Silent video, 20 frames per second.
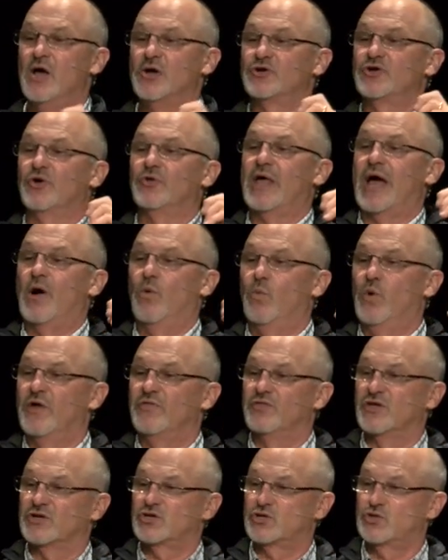so that
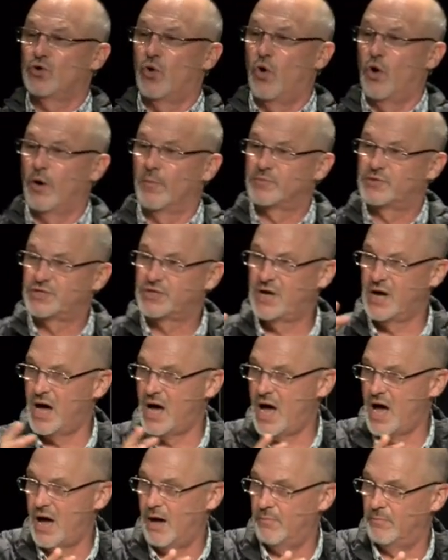when the storms
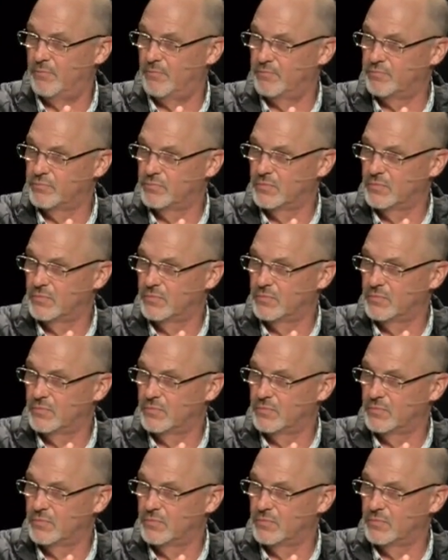come,